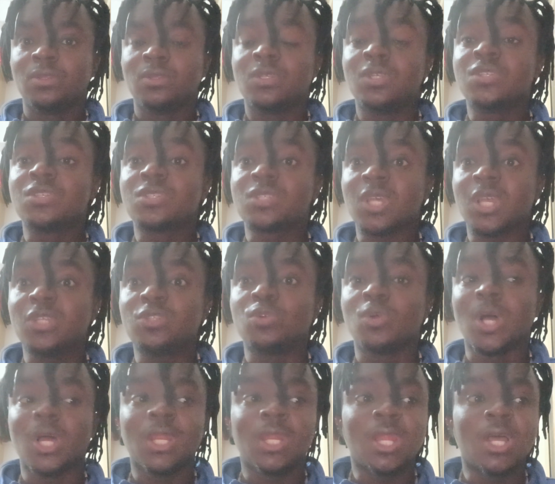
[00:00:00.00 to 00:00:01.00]
decide
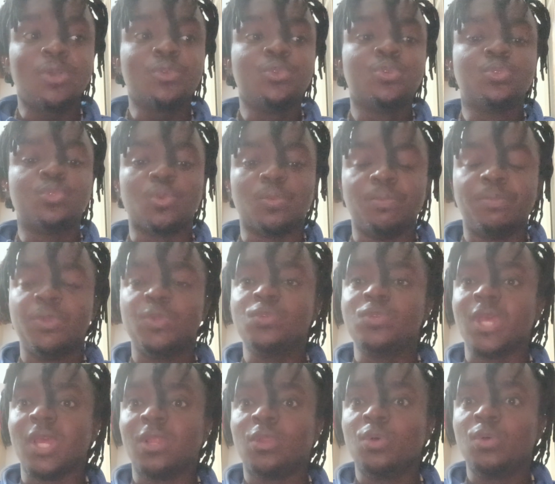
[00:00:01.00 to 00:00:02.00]
to allow you to
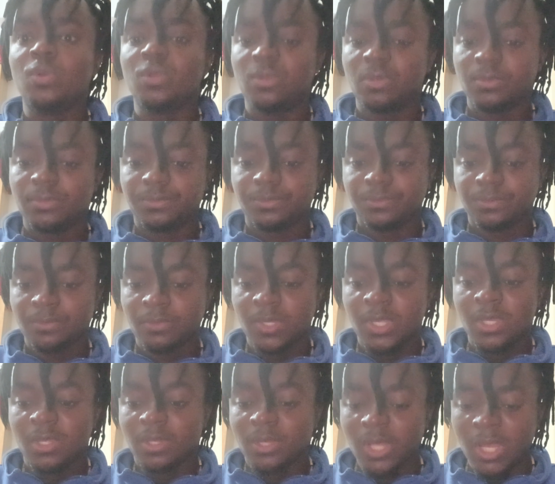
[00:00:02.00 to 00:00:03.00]
build the Lord.
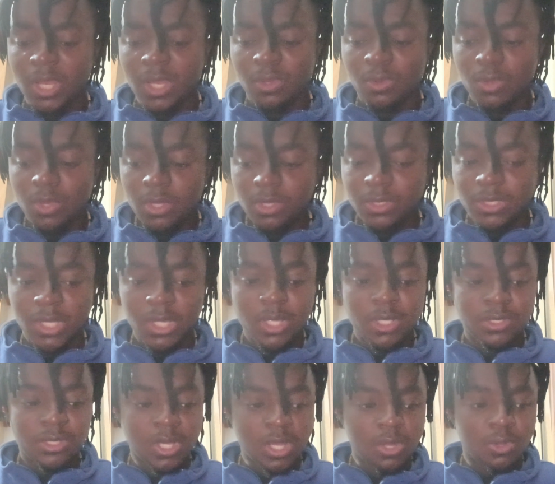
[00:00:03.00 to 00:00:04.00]
Now
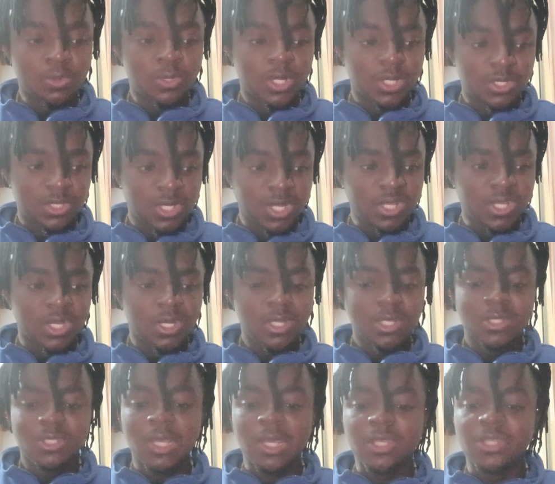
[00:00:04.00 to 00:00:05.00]
they understand that
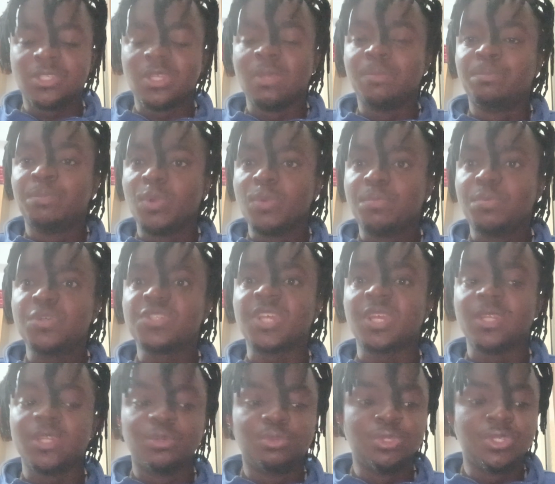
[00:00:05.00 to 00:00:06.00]
there is a
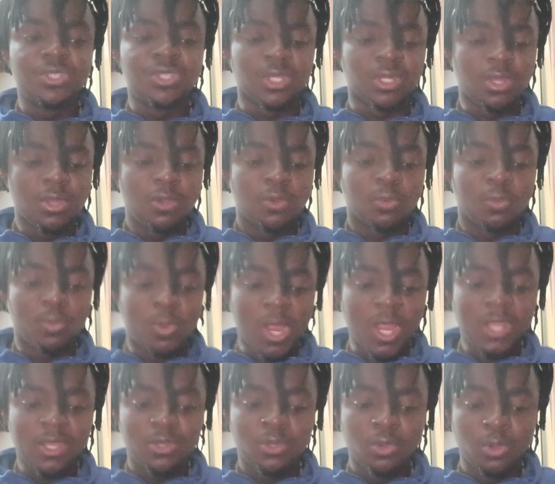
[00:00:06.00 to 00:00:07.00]
purpose and a reason
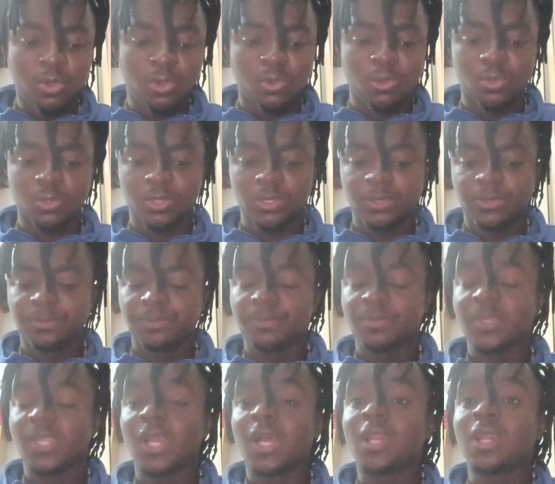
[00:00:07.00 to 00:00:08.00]
why God
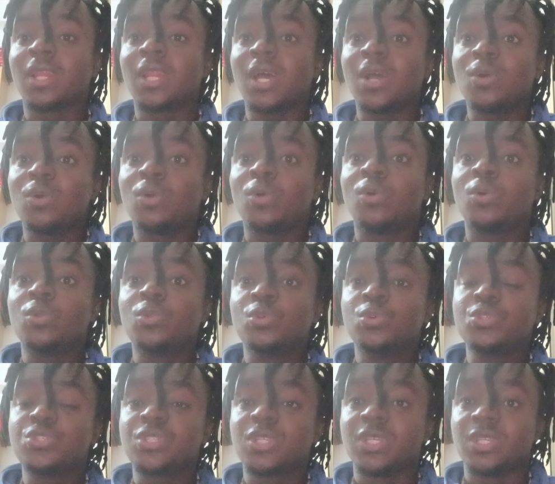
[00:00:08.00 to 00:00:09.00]
allow all
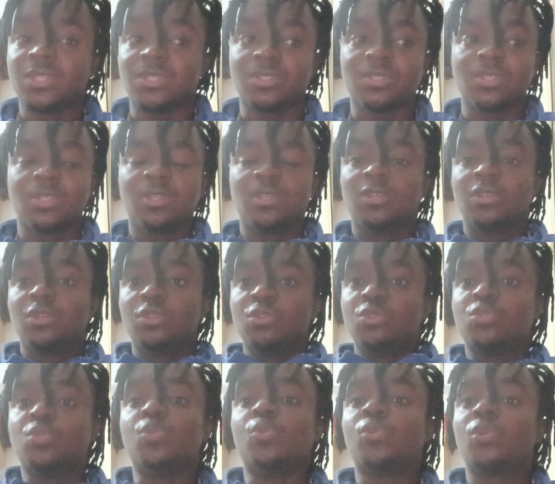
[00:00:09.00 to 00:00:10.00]
those things
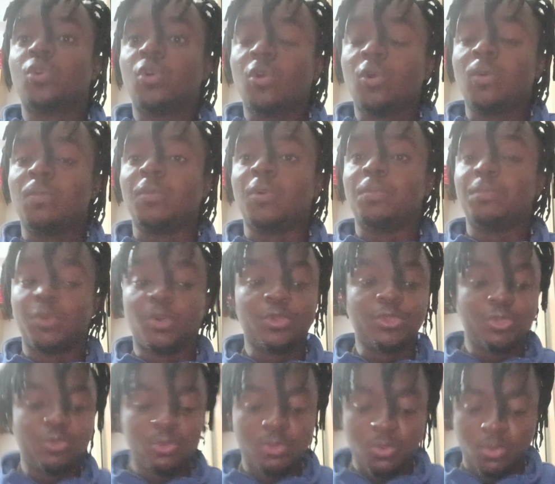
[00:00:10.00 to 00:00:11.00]
to come
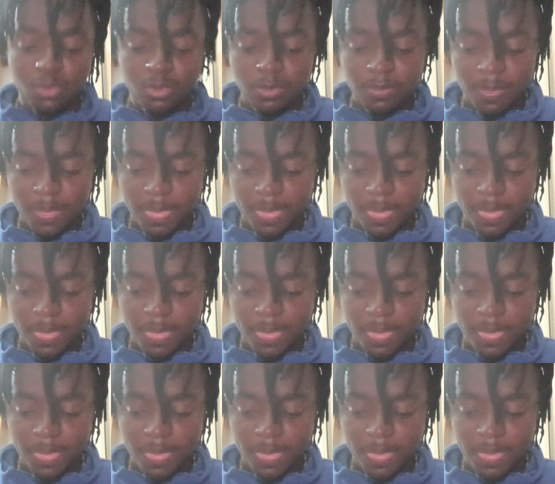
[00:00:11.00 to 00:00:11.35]
upon you